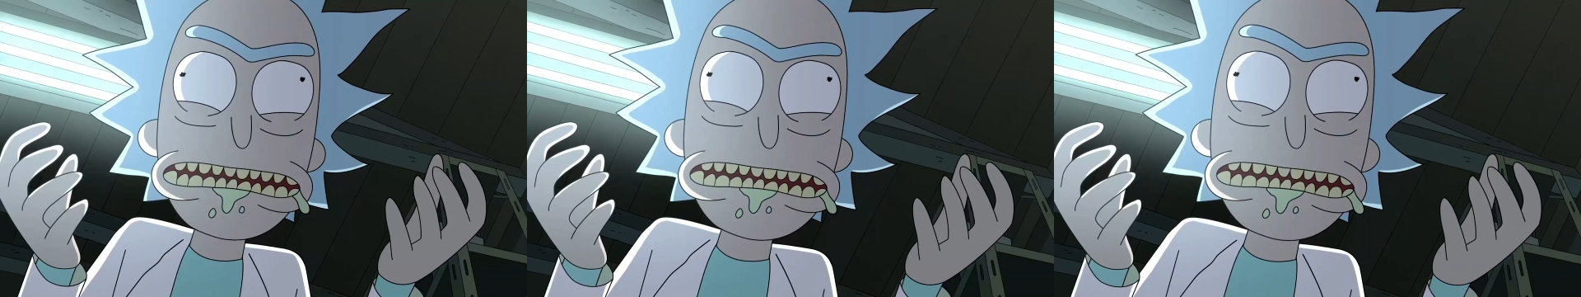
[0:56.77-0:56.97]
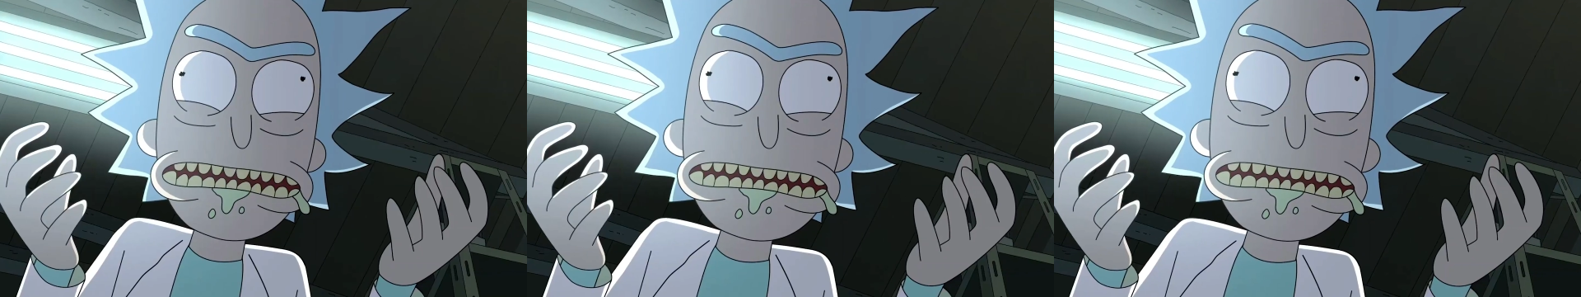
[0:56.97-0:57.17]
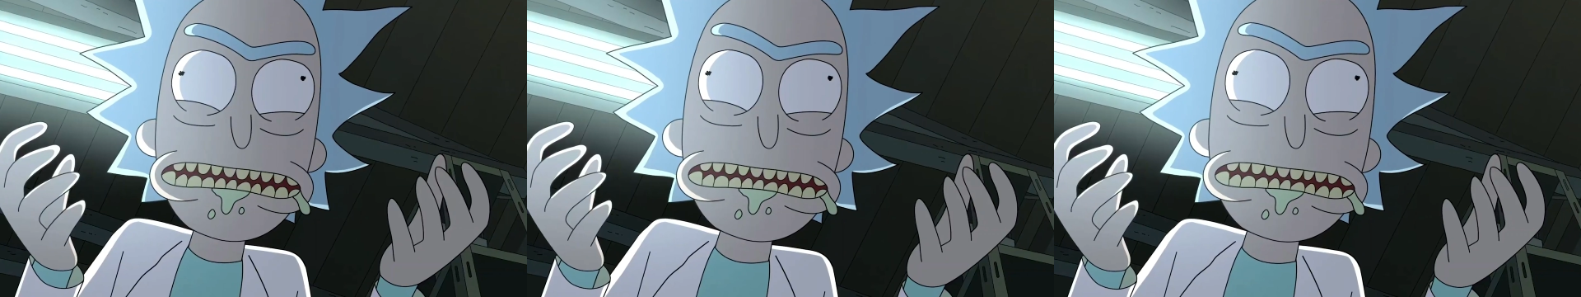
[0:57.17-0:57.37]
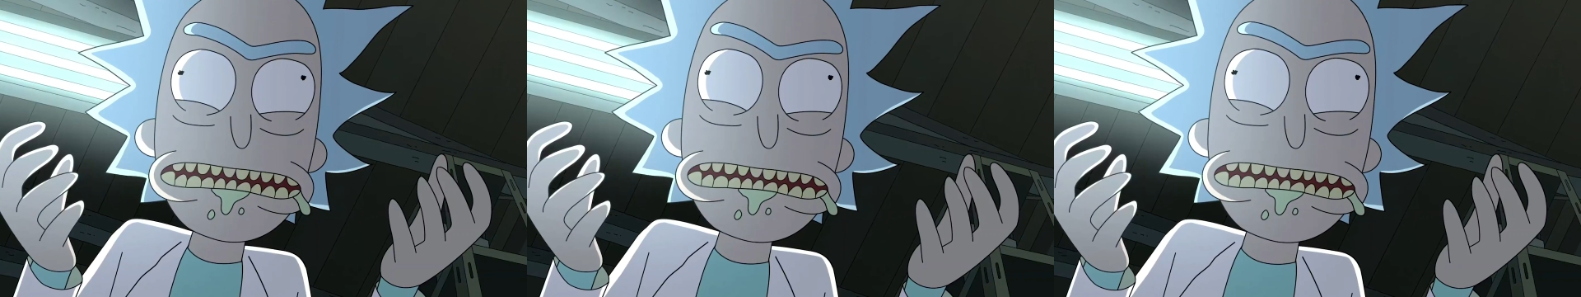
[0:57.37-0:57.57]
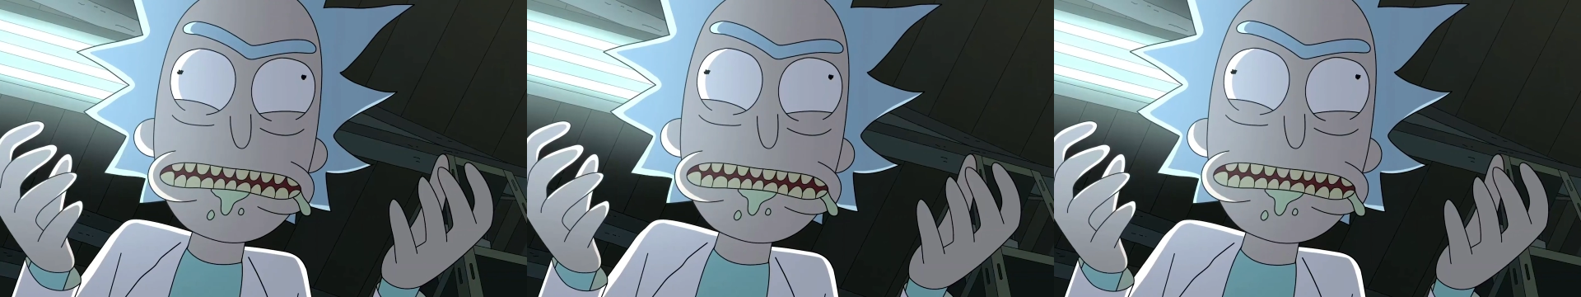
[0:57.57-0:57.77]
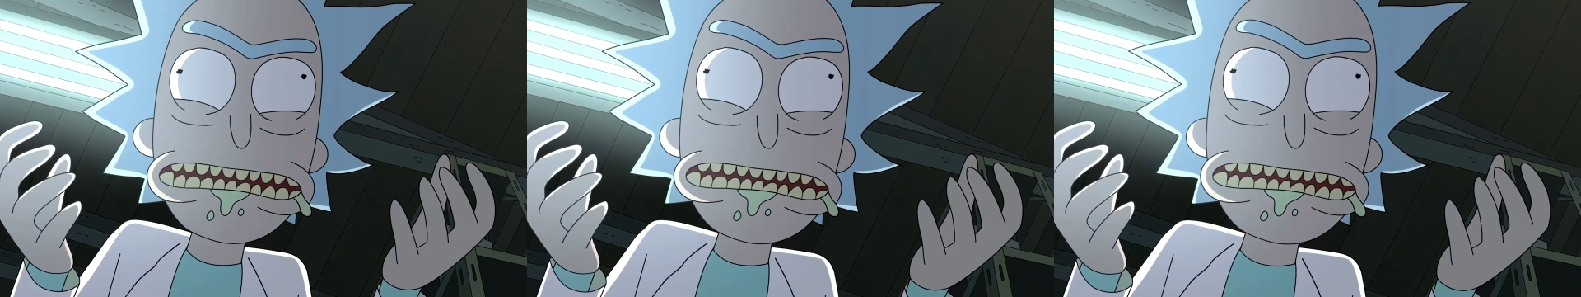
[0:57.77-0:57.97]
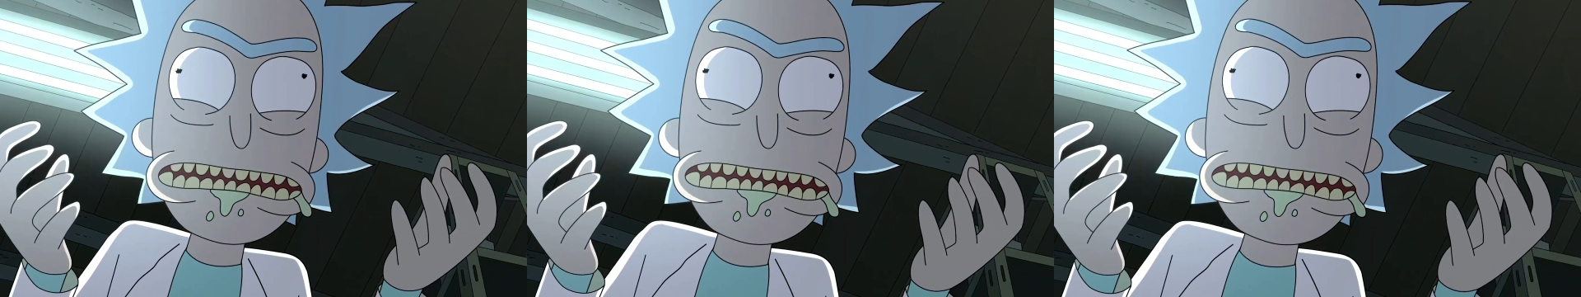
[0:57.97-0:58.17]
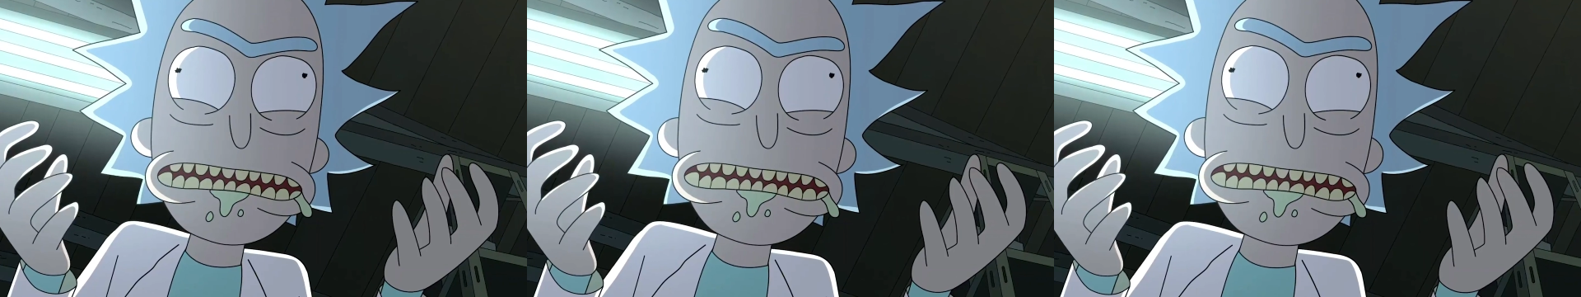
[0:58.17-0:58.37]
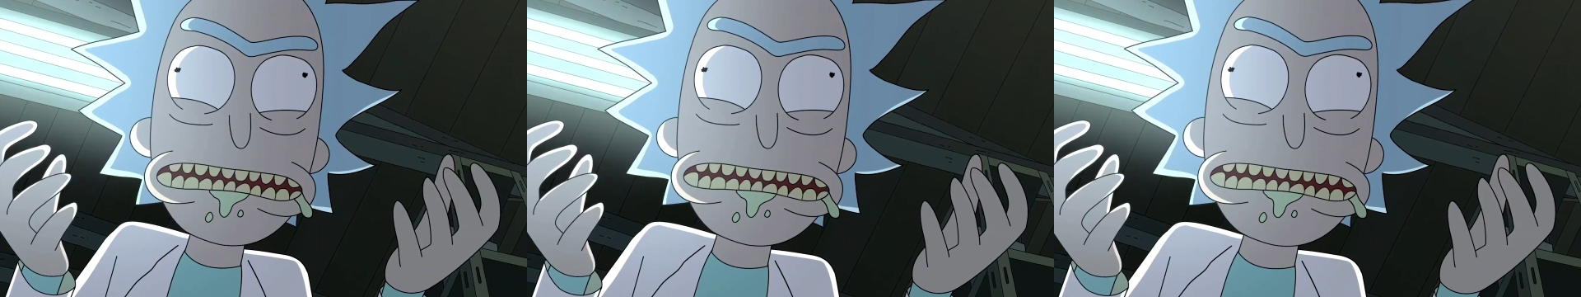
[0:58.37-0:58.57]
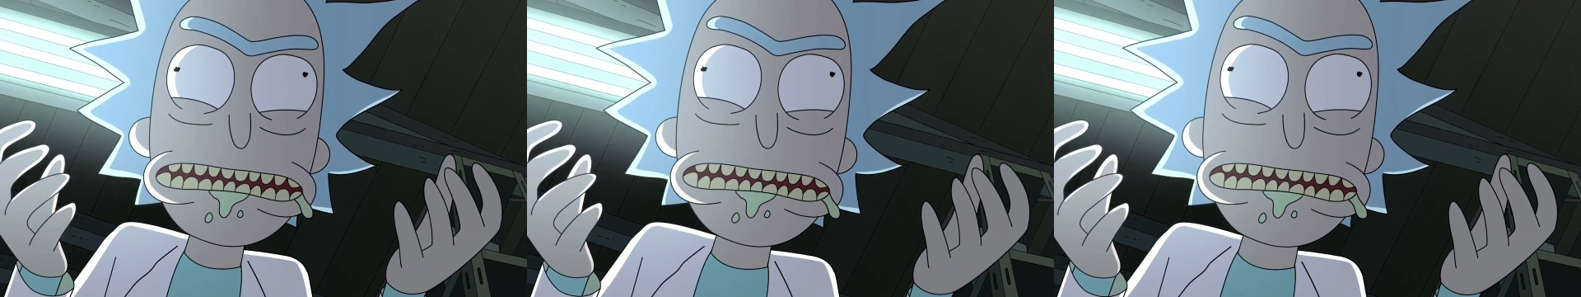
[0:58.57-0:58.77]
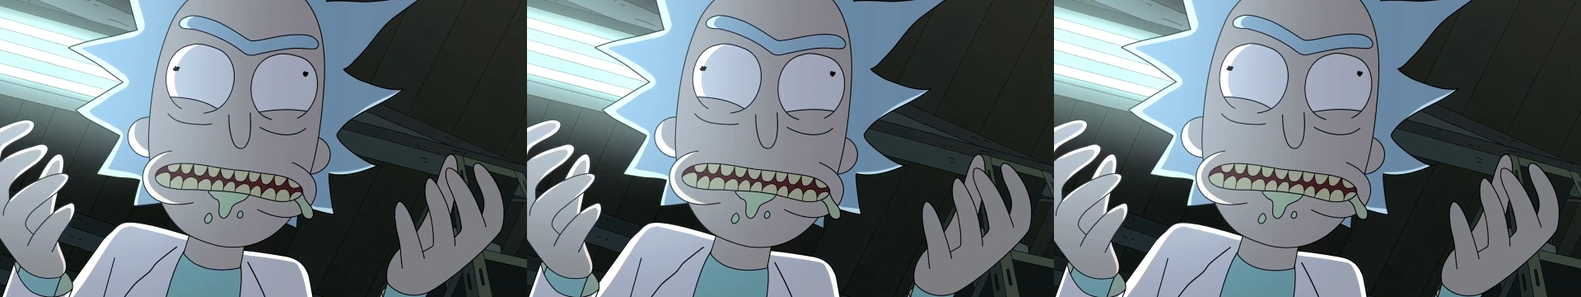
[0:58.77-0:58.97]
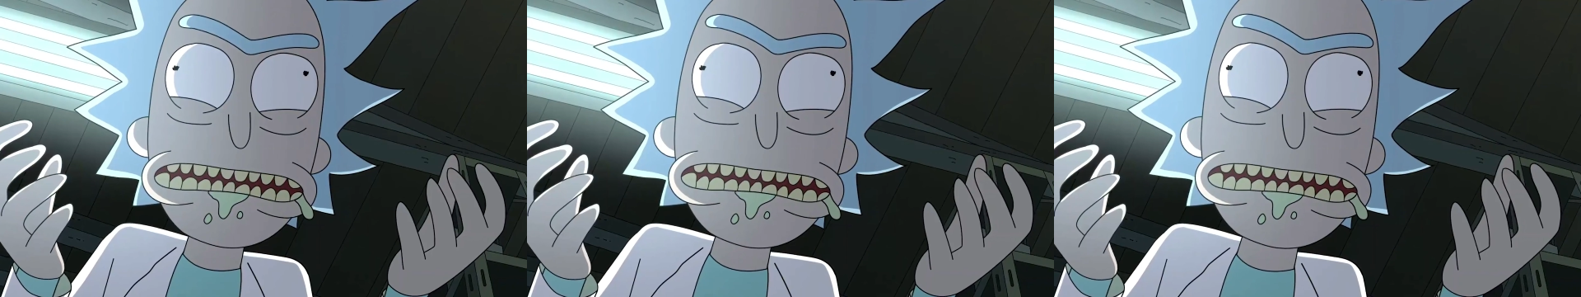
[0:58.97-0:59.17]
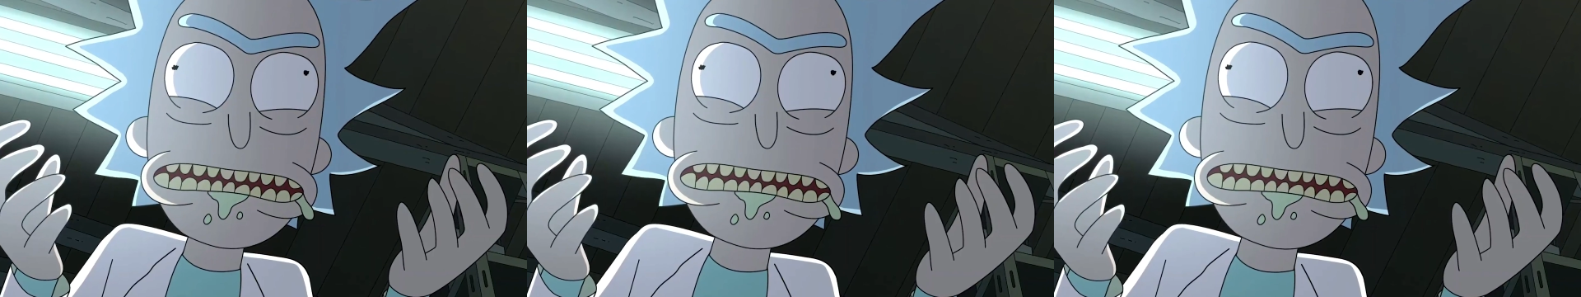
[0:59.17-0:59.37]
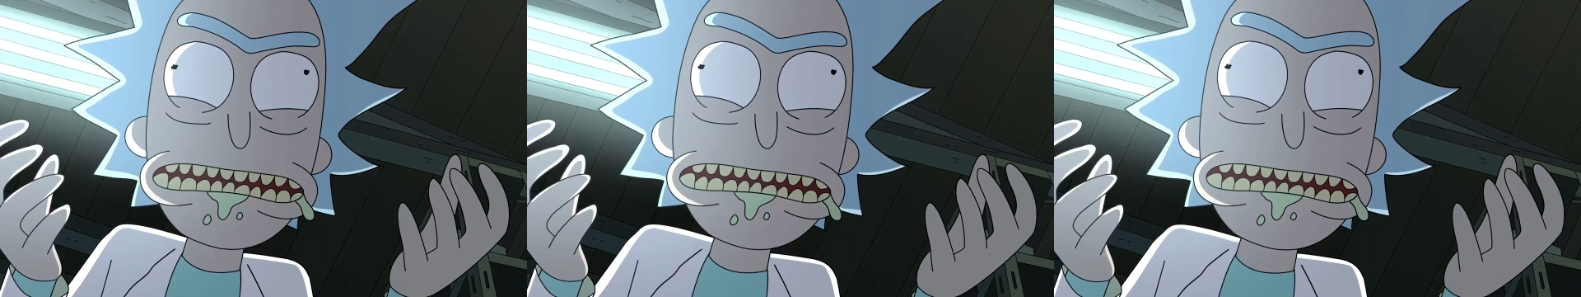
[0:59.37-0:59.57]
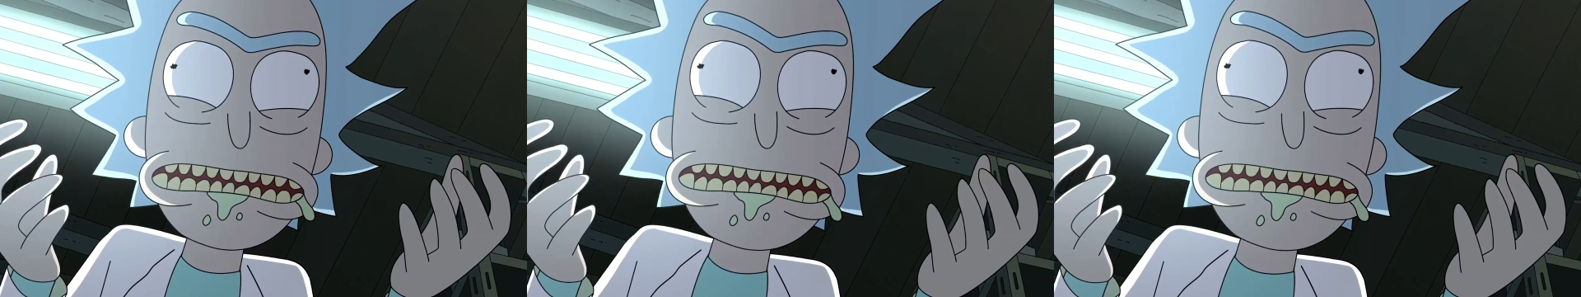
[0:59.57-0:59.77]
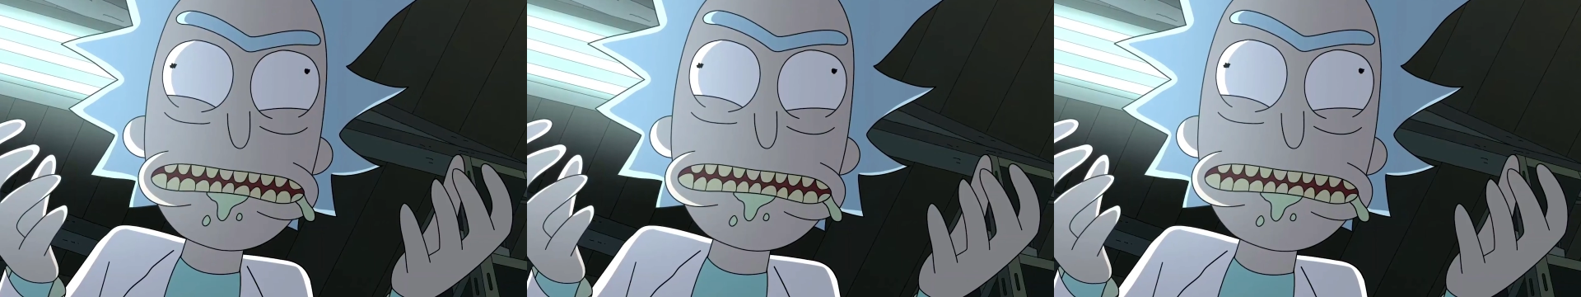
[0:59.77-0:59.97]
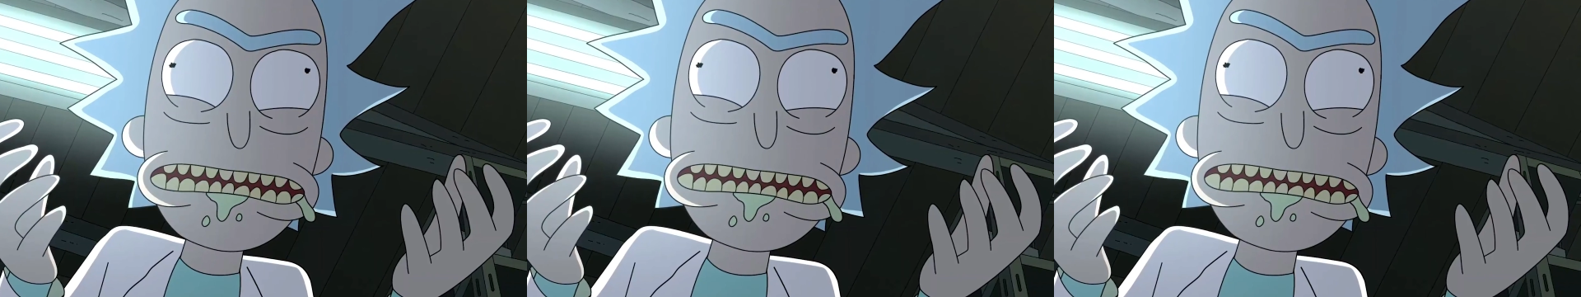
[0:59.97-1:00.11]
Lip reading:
Nobody's mouth can be seen.